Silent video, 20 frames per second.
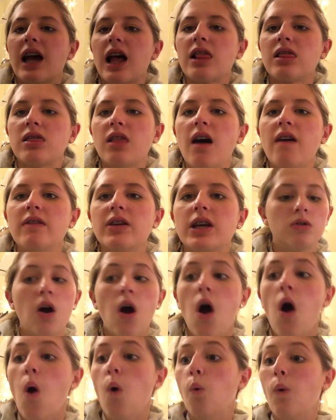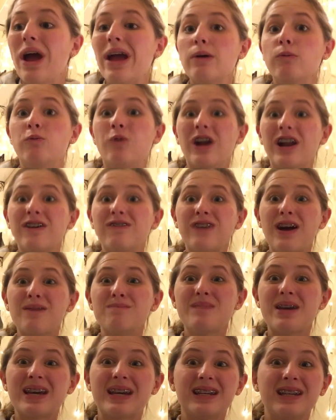I love it. Wait, what if I
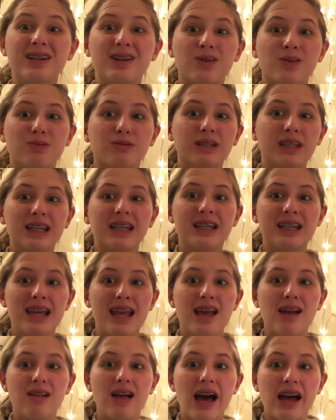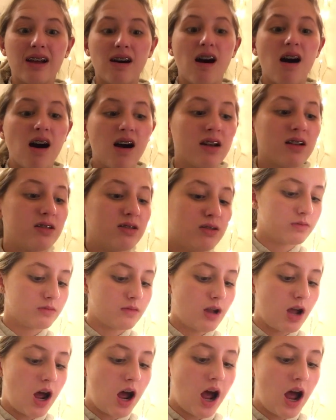make an acrylic nail out of hot glue?
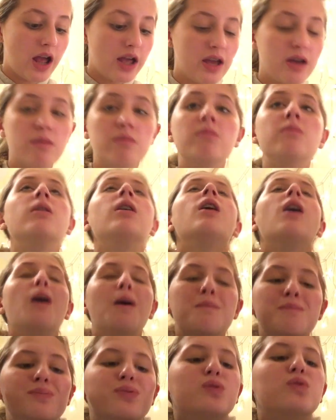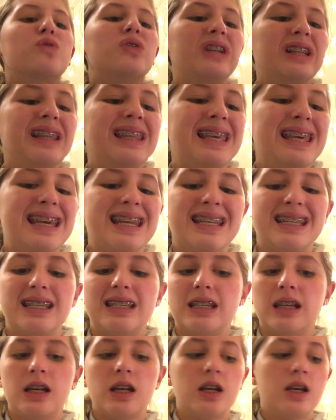I am
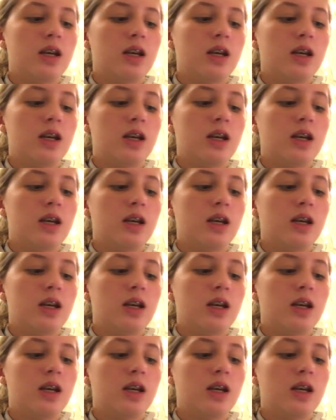brilliant.